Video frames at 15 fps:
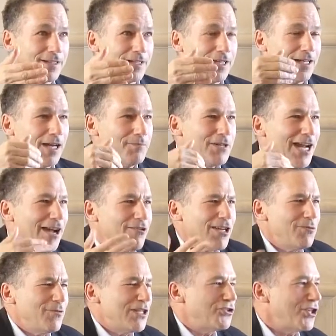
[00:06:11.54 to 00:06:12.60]
I mean, how
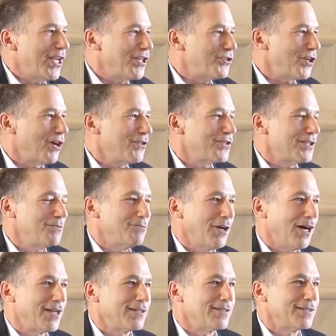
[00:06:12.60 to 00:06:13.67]
can we change hearts and
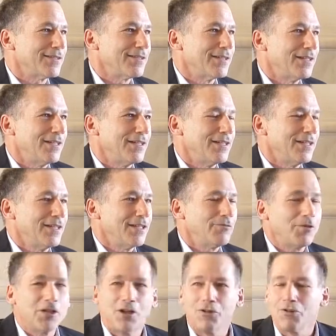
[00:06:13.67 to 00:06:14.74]
minds if
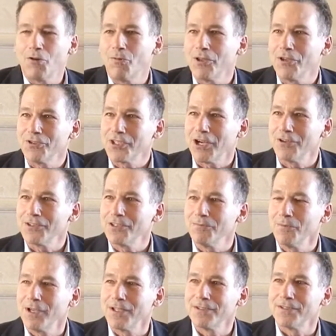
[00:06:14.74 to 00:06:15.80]
we don't know where those hearts and
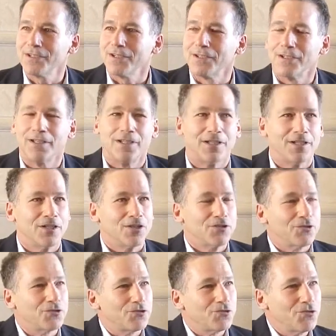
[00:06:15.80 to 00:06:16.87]
minds are?
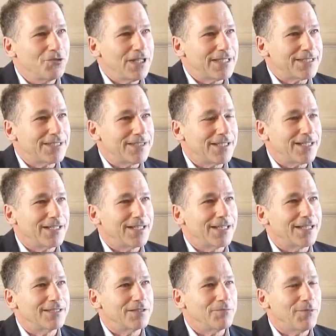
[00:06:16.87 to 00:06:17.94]
So, true listening
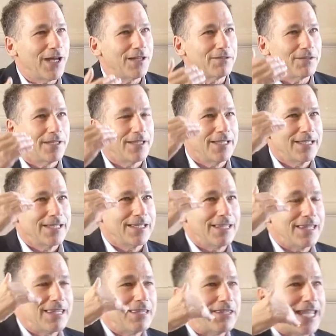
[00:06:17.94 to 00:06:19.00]
is about
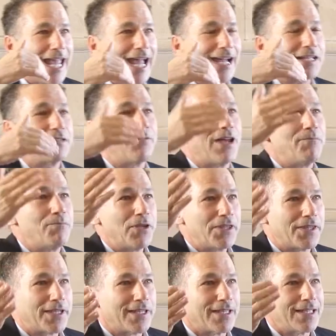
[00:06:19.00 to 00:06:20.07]
the act of
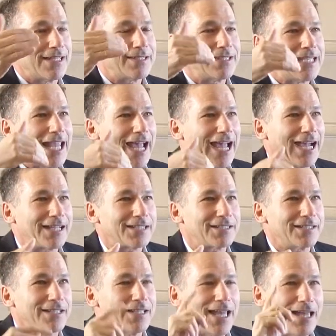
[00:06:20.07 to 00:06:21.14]
empathy. It's the act,
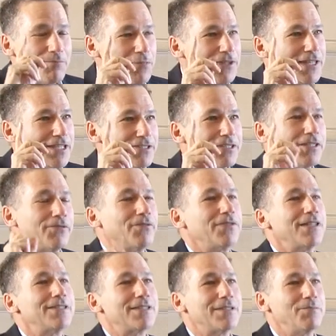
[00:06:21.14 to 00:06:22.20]
empathy is different
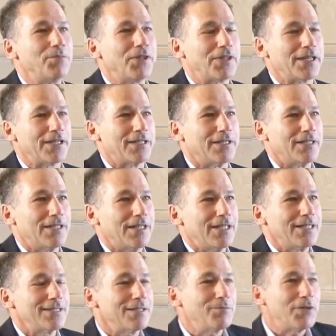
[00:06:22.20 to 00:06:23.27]
than sympathy.
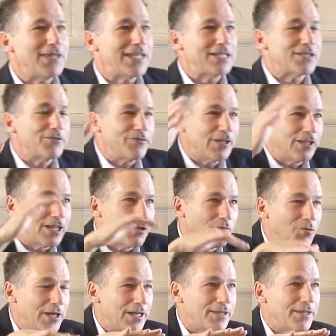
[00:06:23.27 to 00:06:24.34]
Sympathy is feeling
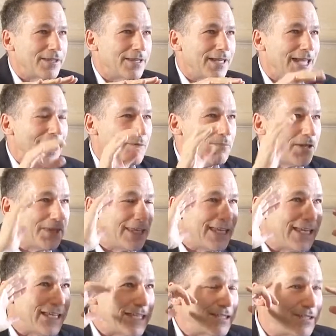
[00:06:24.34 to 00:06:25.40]
with,
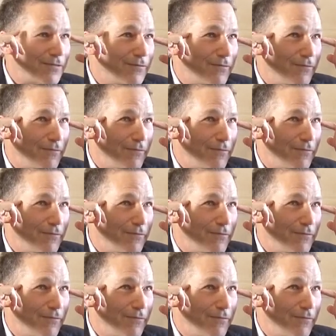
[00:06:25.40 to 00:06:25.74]
empathy is